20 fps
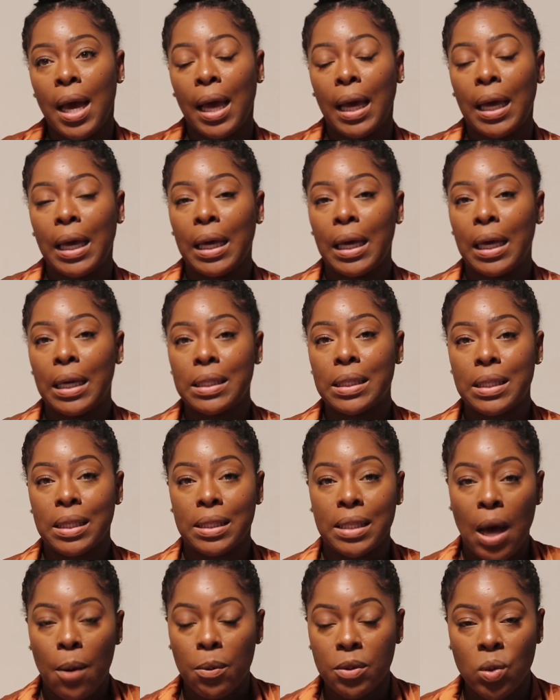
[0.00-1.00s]
And
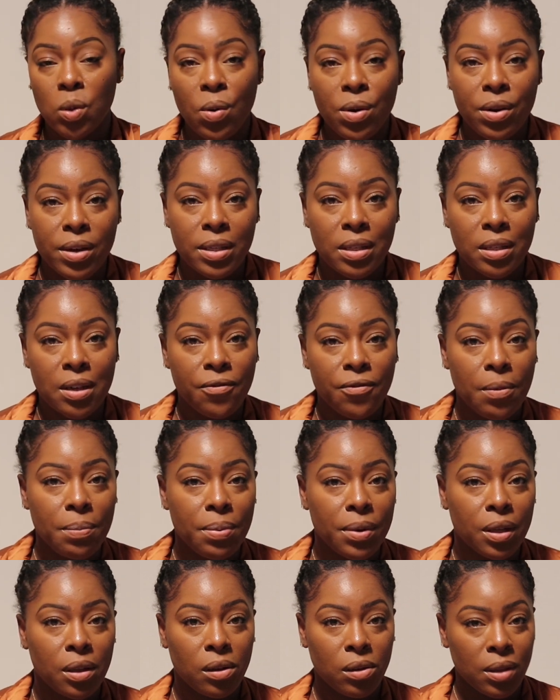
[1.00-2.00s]
since I was ordering stuff from
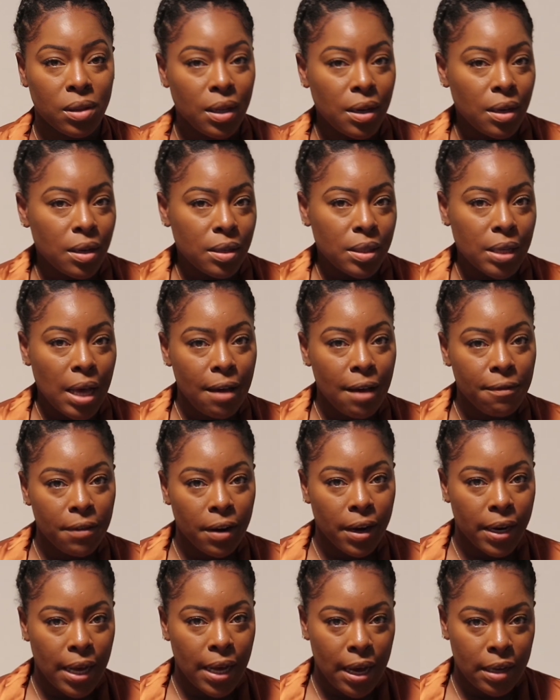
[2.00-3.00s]
Pretty Little Things, I
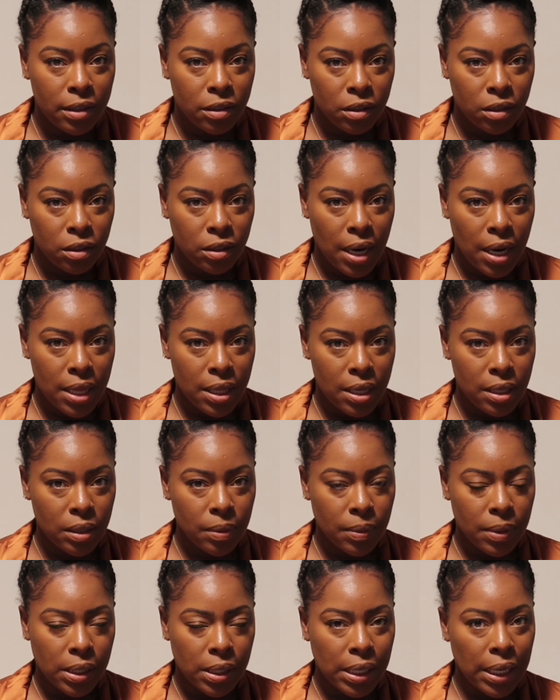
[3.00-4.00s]
figured I'd just try this
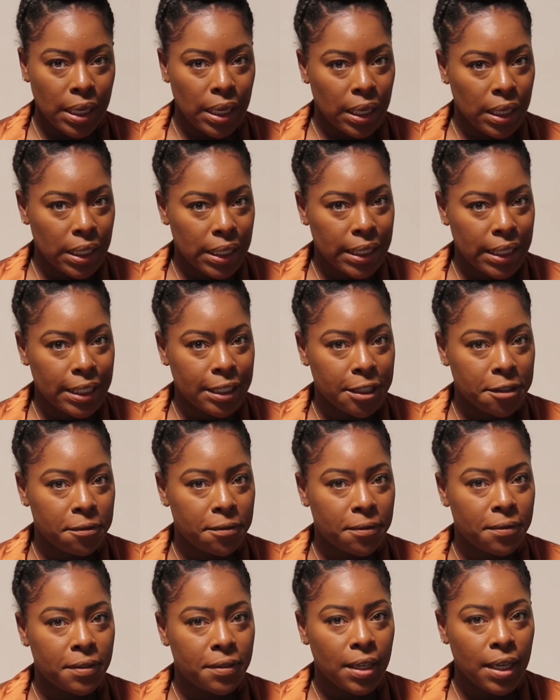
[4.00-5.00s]
one, and it
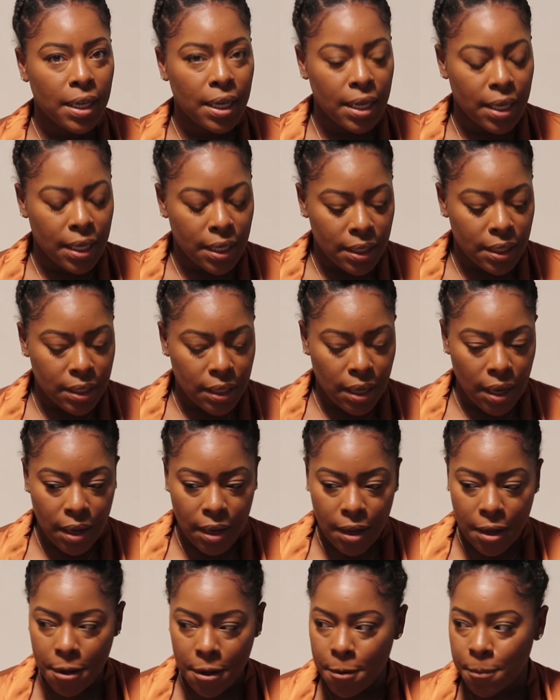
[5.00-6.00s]
fits.
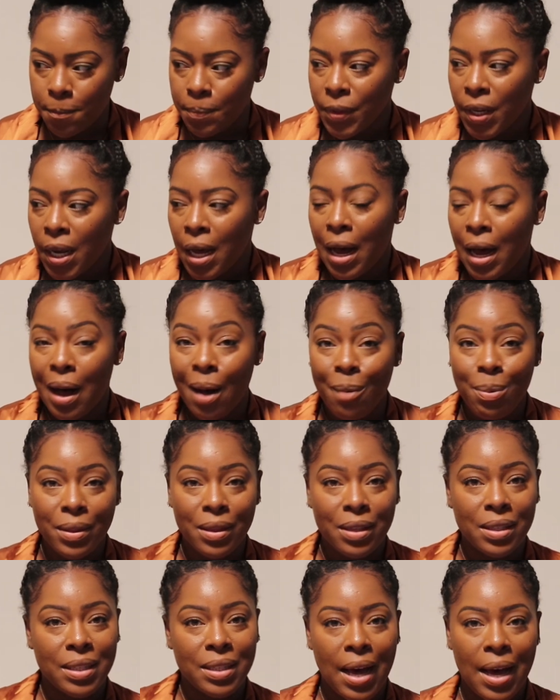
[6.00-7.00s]
I'll put
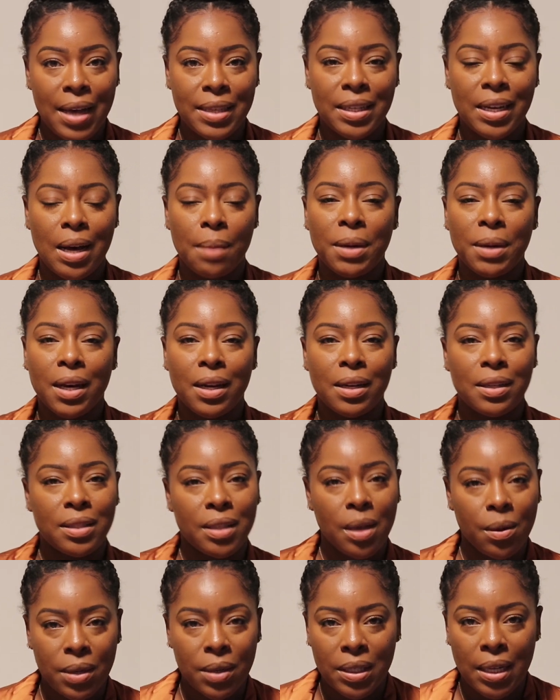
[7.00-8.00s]
the sizing. I'm not gonna
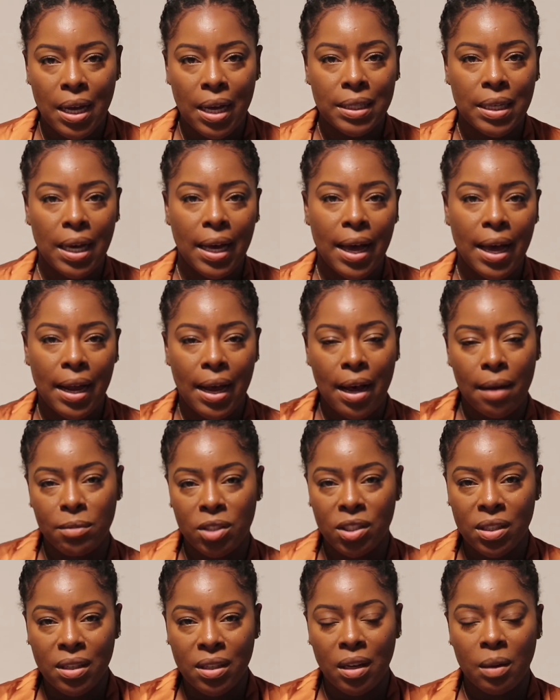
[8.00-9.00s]
say what size I got. I'm
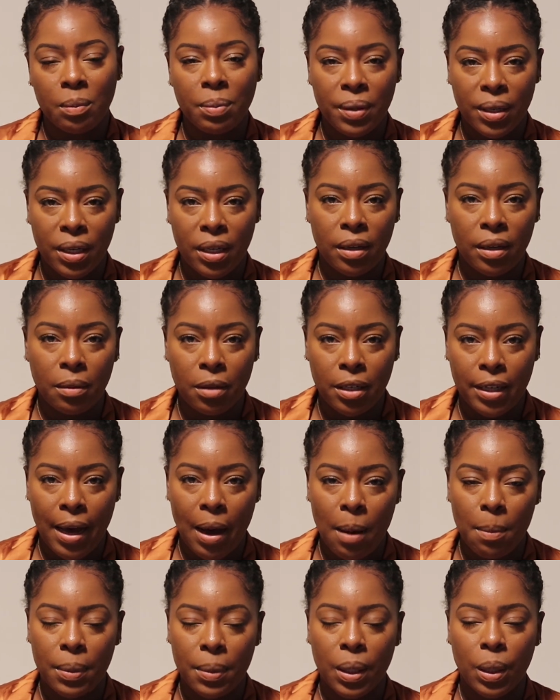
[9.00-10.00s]
just gonna put it
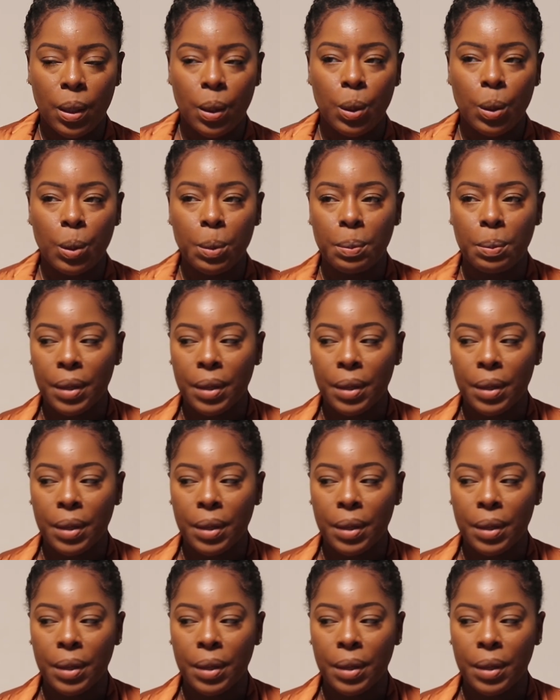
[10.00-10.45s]
down below.